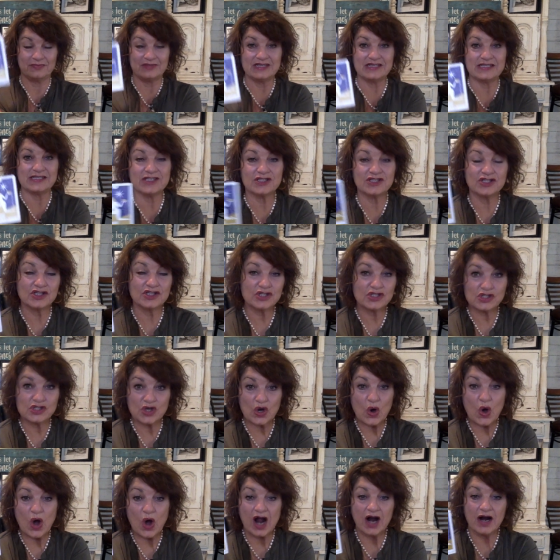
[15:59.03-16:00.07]
This is the
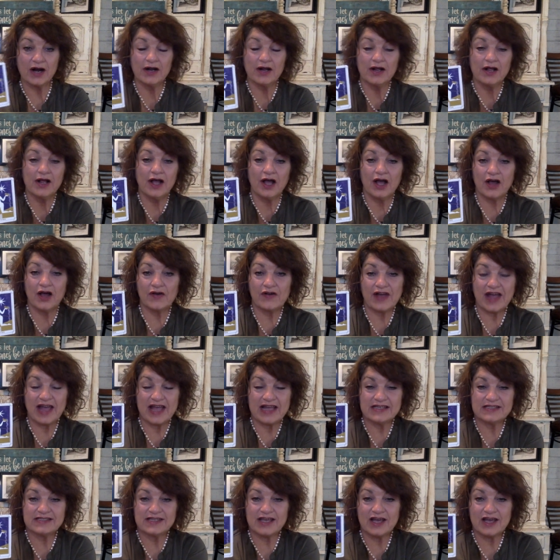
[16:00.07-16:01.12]
Star.
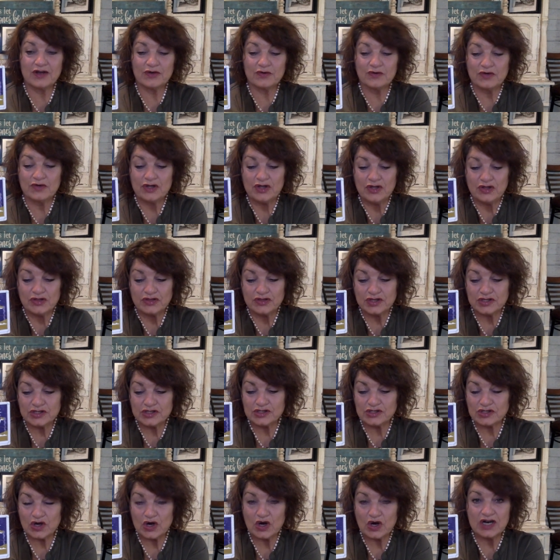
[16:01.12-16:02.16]
Okay, so the
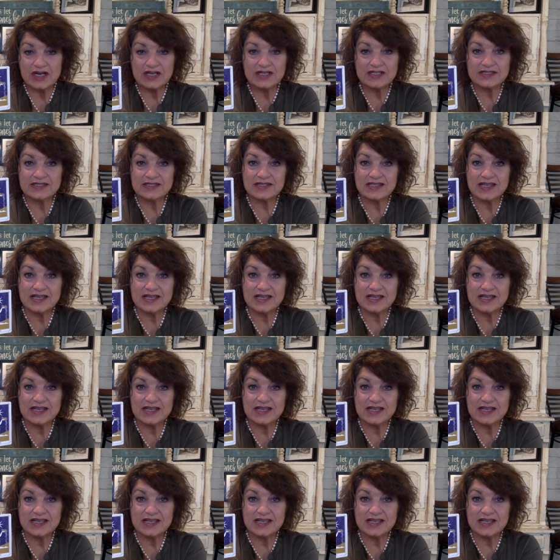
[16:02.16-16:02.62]
Star is,